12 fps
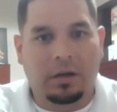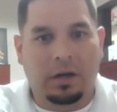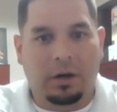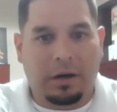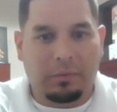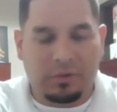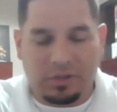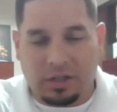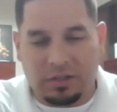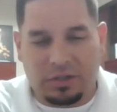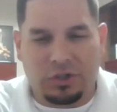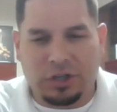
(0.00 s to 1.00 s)
Um, I was
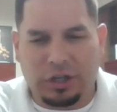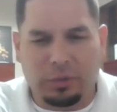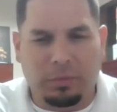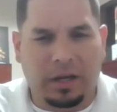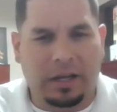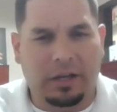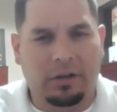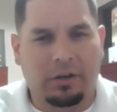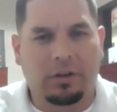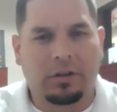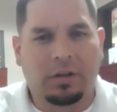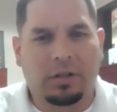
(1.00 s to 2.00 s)
taught to channel my
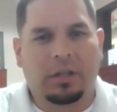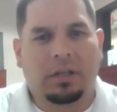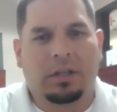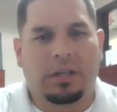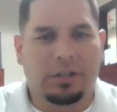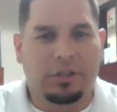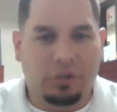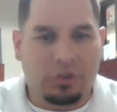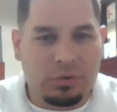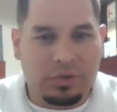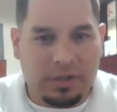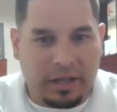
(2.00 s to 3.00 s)
anger and
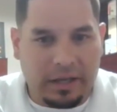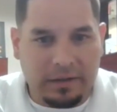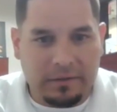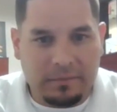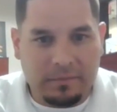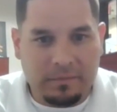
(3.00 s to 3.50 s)
use that